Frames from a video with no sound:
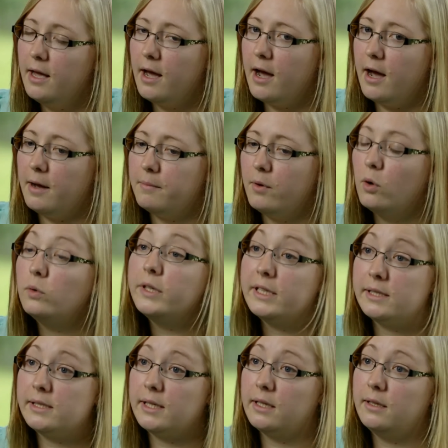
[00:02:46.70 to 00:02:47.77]

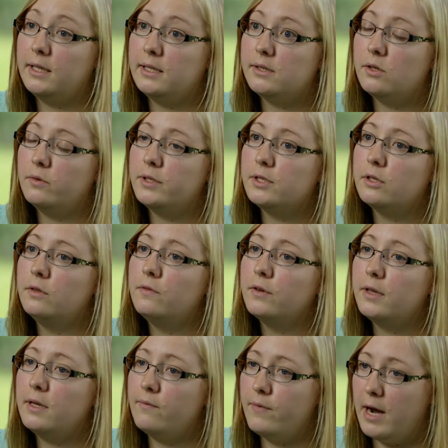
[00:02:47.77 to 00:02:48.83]
holistically. So it's good for
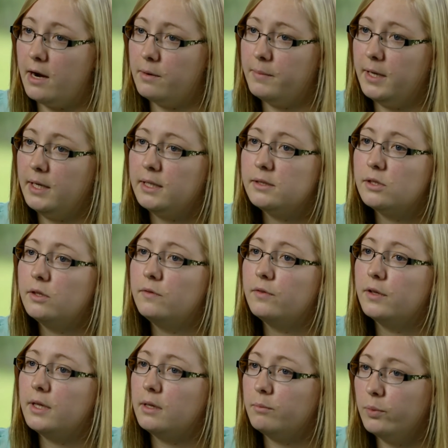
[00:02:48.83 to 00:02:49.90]
the environment, it's good
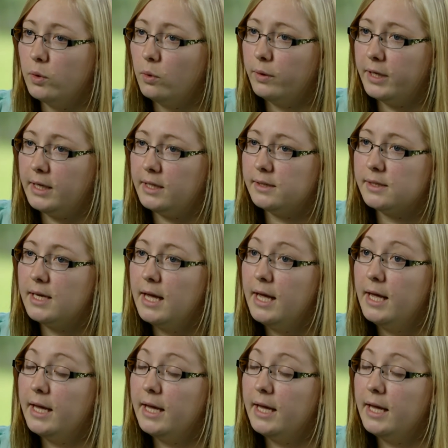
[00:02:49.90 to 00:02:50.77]
for the employees,